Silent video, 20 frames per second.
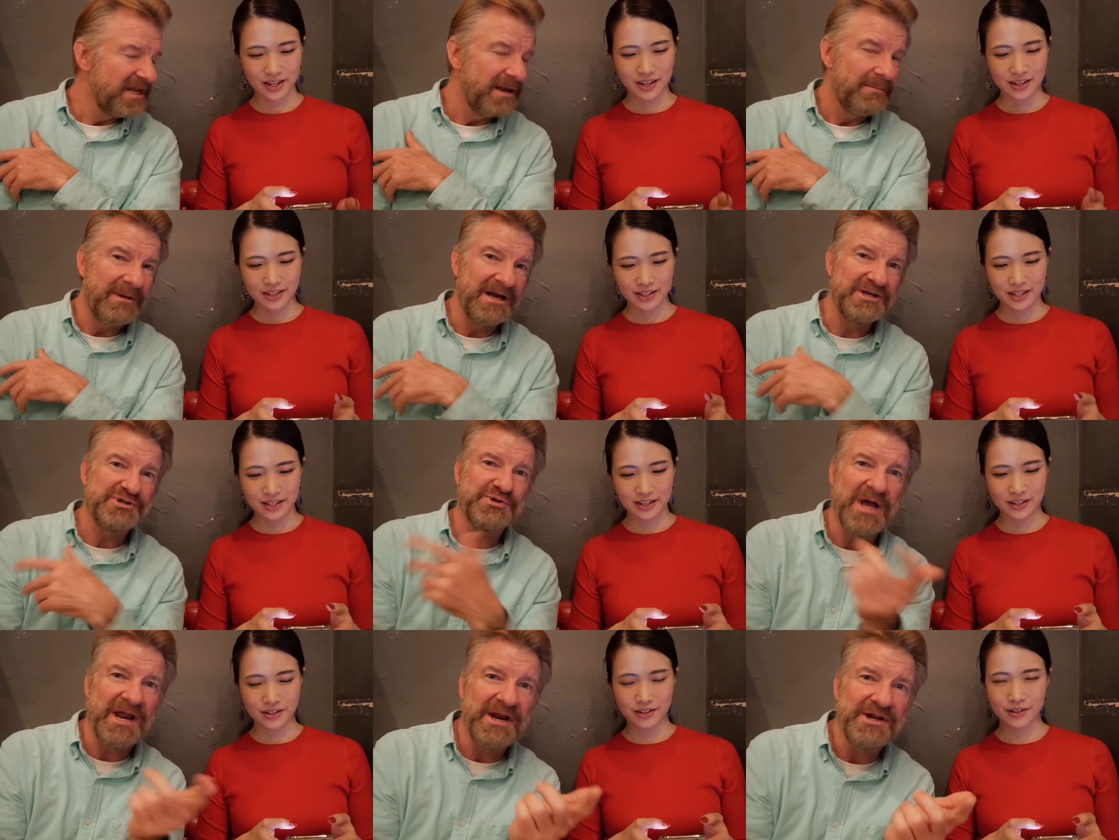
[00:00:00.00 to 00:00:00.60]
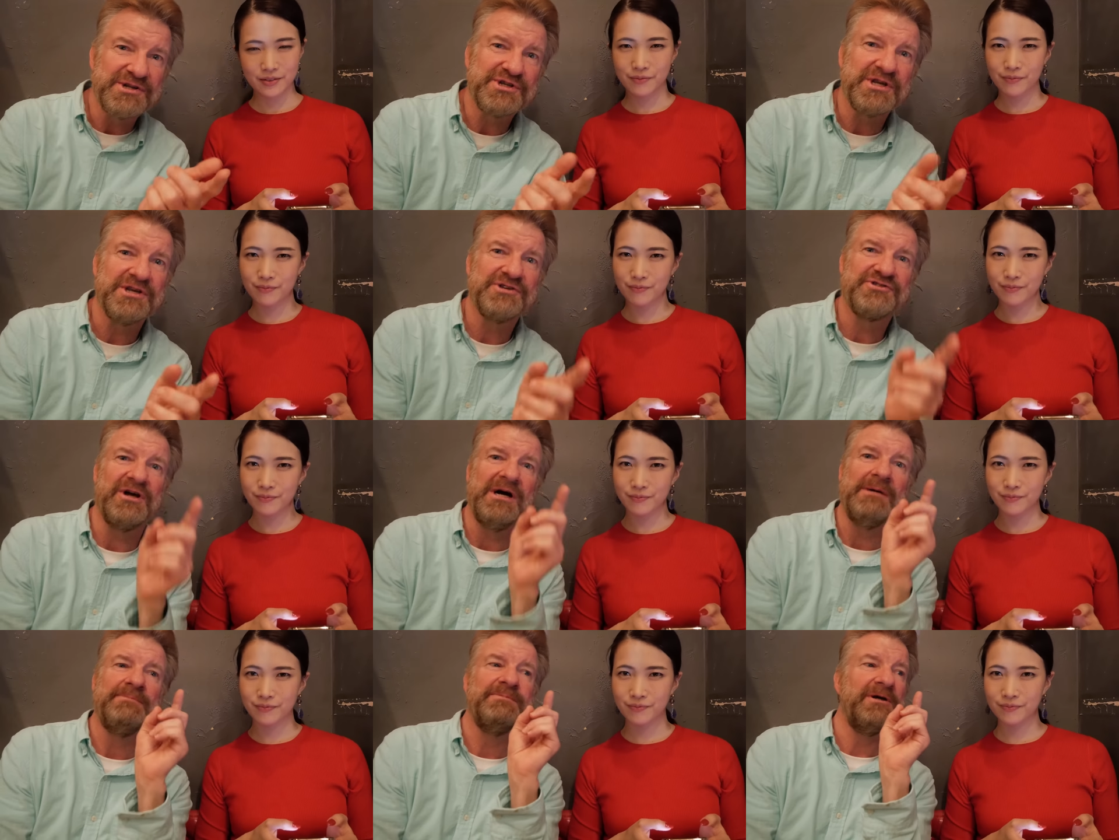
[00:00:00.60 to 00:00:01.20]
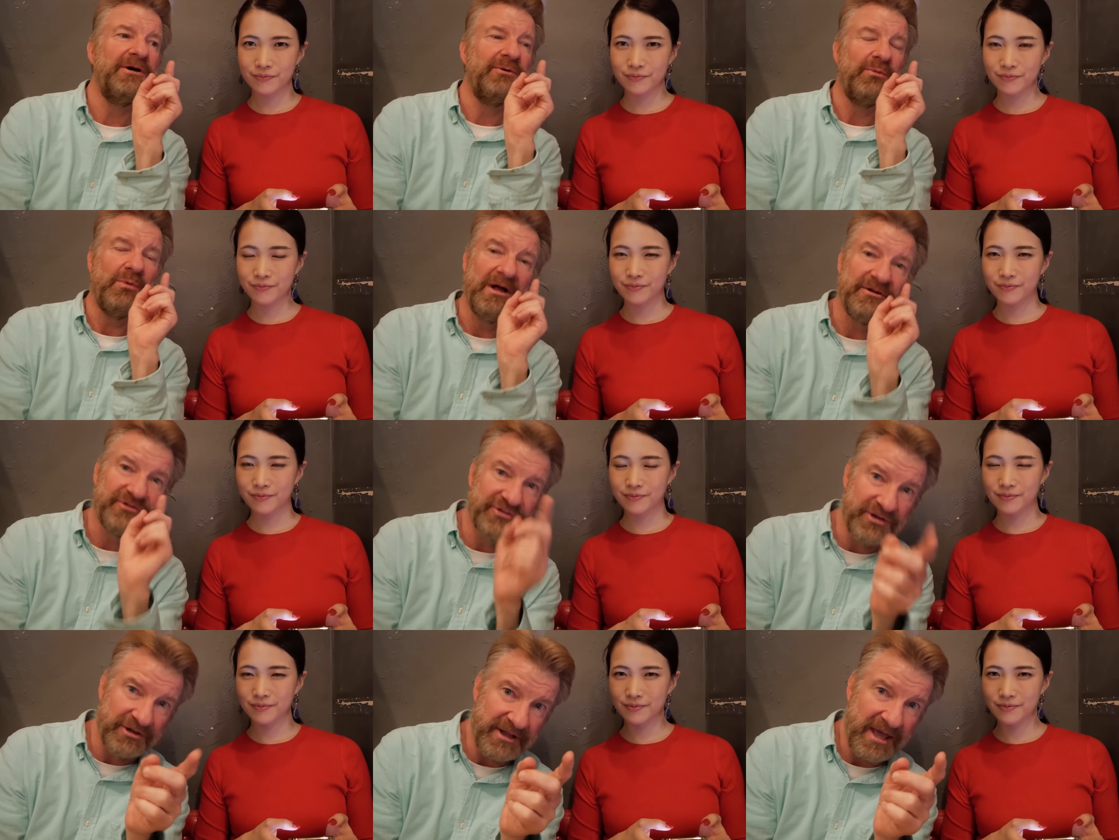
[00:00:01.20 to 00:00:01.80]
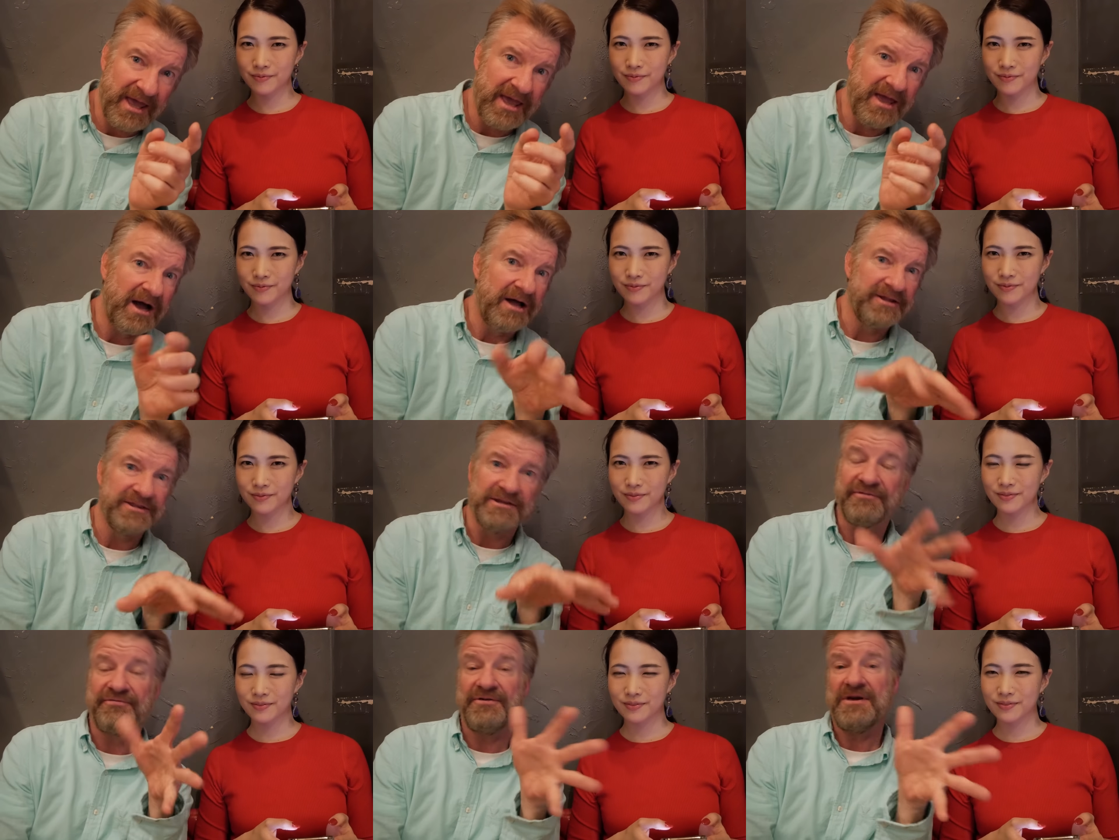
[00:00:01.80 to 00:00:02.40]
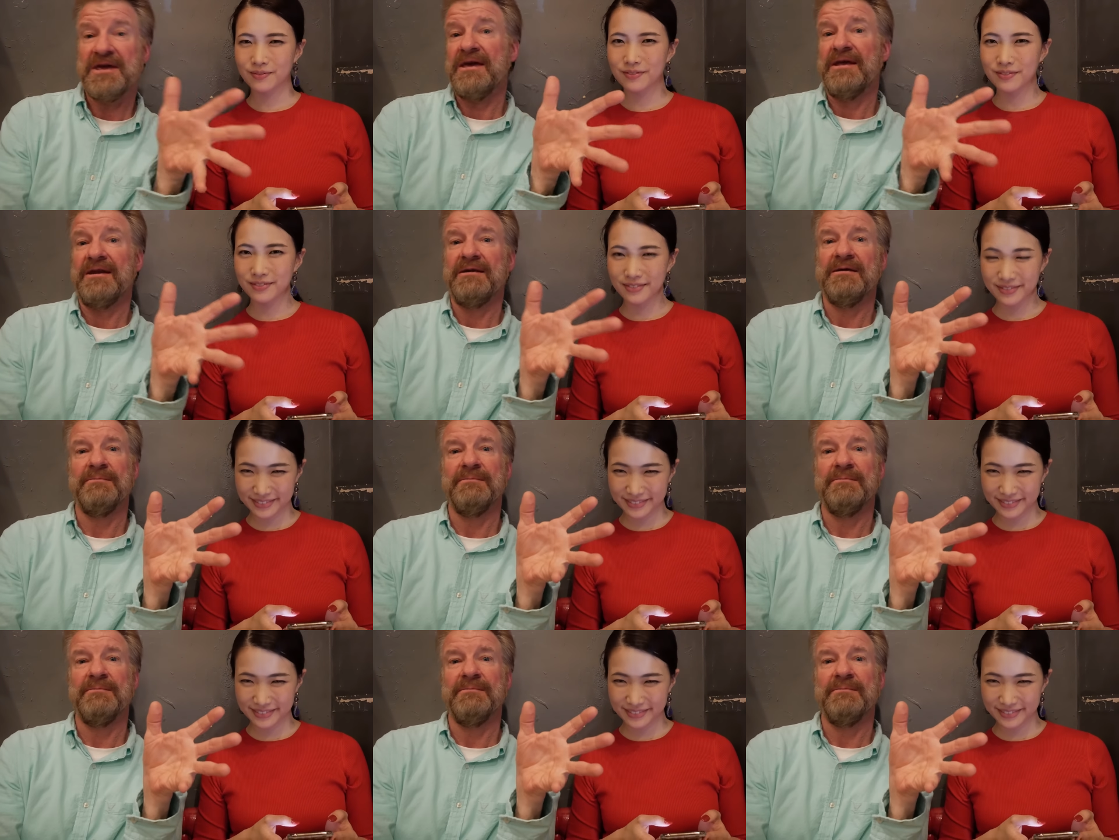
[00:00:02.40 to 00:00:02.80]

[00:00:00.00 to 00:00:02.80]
Speaker 1: My strategy is to upload once a day on the feed,